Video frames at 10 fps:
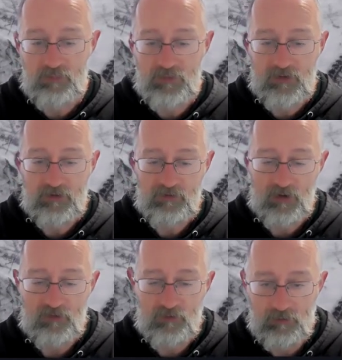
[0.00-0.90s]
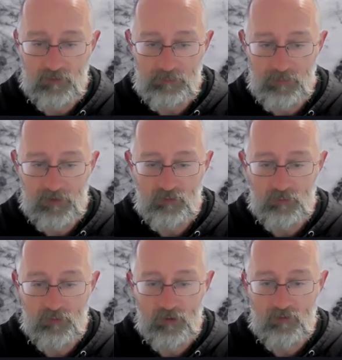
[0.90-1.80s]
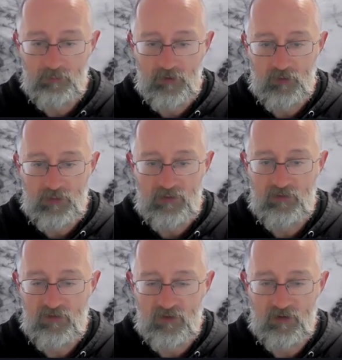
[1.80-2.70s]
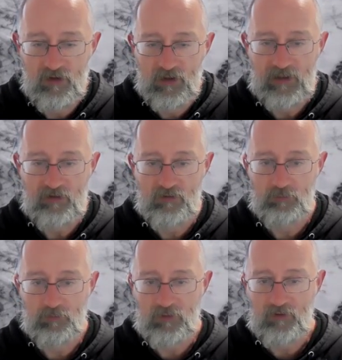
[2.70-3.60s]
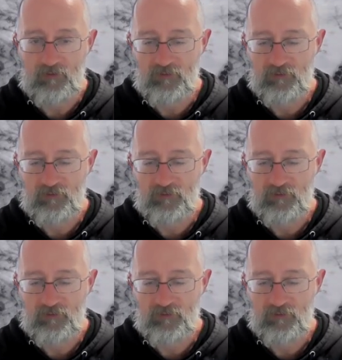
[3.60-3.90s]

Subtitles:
particularly if you've got neural impingement or nerve impingement, just to kind of get you through that